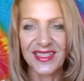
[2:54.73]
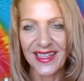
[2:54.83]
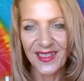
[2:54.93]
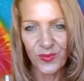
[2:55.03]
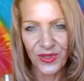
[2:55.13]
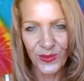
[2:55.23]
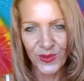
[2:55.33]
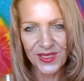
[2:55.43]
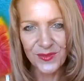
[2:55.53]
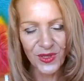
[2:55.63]
That's pretty
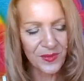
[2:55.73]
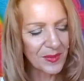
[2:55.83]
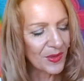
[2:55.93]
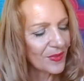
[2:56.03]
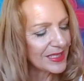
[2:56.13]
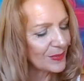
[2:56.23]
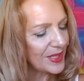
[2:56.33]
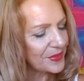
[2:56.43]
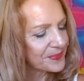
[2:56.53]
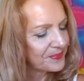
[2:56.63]
awesome. Don't know what you're reading
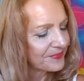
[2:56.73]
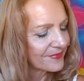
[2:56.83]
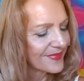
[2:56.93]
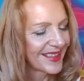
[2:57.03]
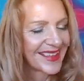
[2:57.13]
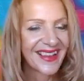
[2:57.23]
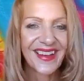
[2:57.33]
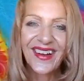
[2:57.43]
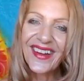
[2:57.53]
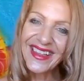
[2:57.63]
with.
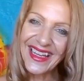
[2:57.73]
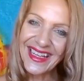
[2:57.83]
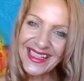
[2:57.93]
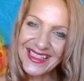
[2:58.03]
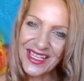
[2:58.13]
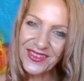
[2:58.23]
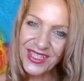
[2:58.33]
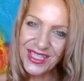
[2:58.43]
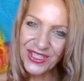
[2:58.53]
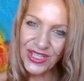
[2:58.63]
Okay, let's have a look
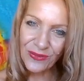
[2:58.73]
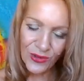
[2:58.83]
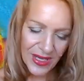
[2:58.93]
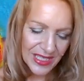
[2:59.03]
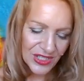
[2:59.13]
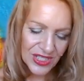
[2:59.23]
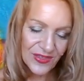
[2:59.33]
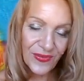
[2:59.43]
at your general energies.